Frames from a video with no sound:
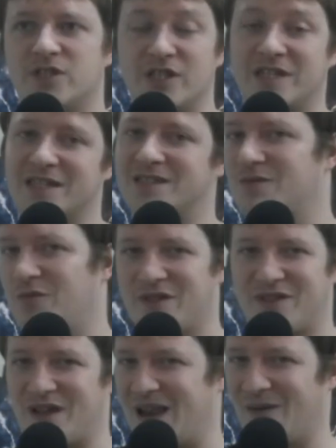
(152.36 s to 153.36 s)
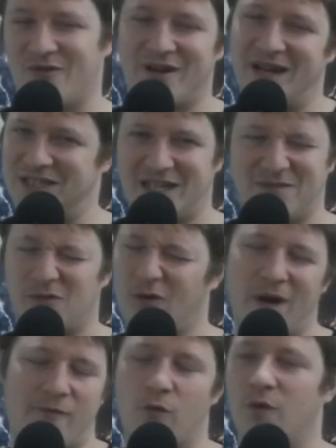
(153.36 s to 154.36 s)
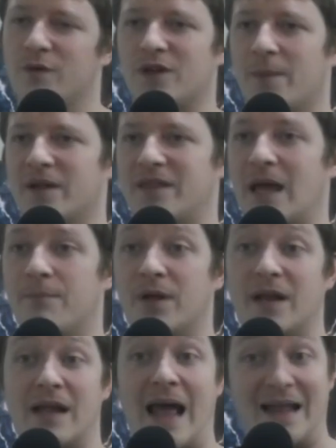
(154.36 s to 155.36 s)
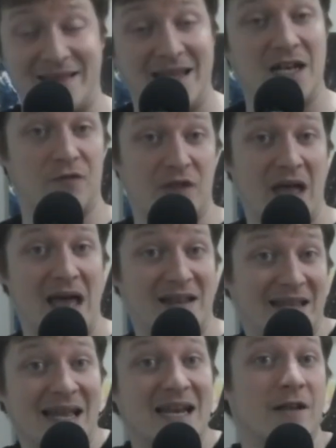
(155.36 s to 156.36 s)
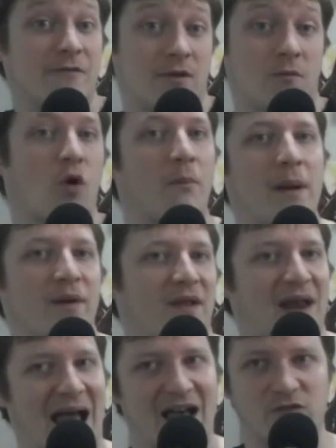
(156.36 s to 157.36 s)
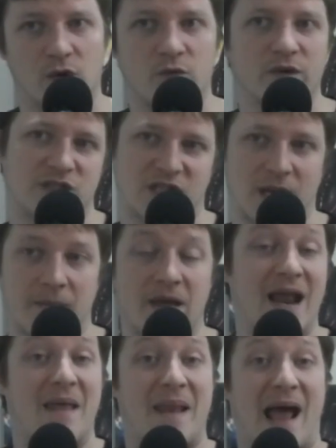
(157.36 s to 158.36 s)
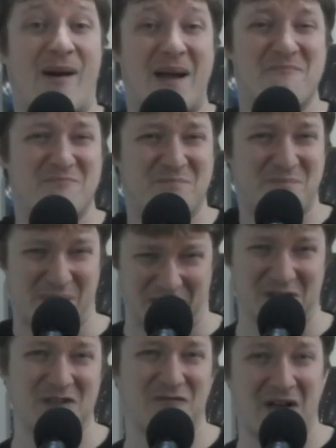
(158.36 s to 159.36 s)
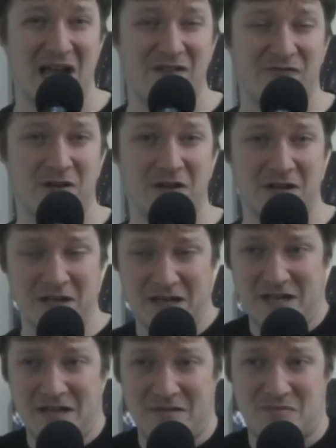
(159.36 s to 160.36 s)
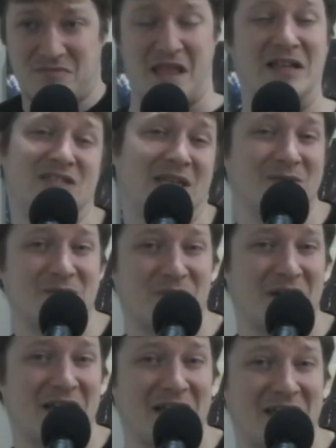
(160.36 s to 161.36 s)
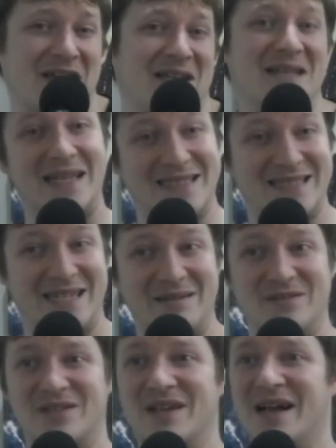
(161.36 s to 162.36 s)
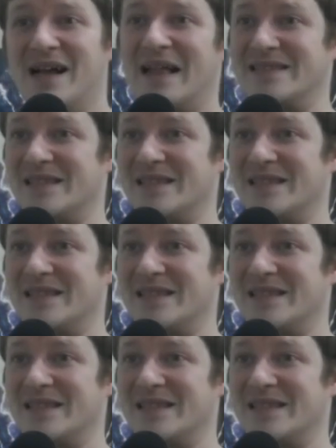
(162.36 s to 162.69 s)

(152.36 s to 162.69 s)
She gets, with Talim 1 dot, she gets more. Whatever. We won't talk about that. But at the end of them, or maybe on the last one, we just commit and now I build 5. That seems pretty good. That seems